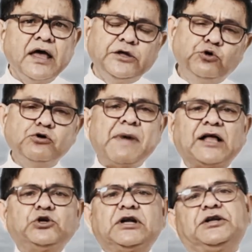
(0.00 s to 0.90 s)
You
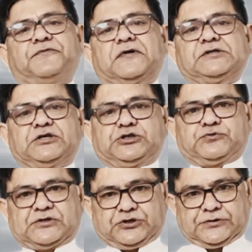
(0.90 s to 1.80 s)
imagine a different
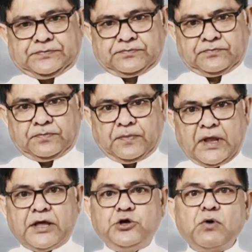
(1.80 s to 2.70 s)
situation.
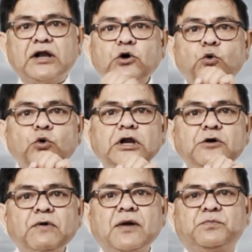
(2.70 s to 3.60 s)
You are the only
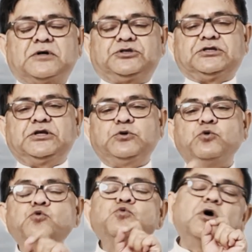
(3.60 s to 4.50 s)
one person
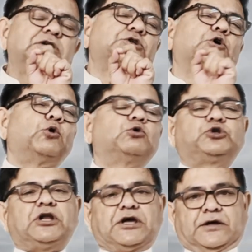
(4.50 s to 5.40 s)
who works
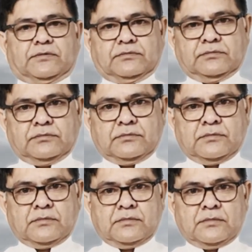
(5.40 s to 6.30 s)
closely.
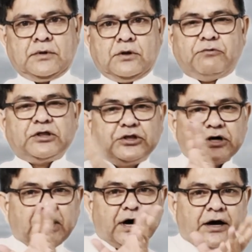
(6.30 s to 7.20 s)
with
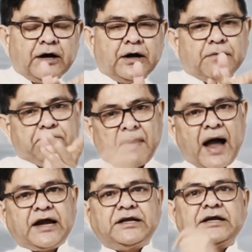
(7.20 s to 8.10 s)
the
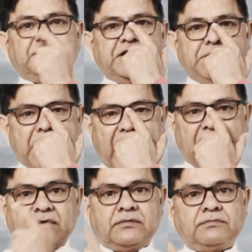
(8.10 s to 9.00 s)
marketing team
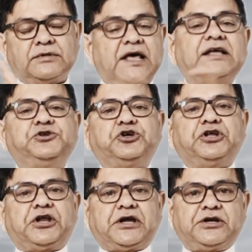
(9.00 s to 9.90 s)
and the
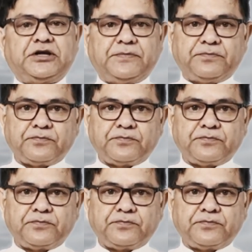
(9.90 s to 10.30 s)
engineering team.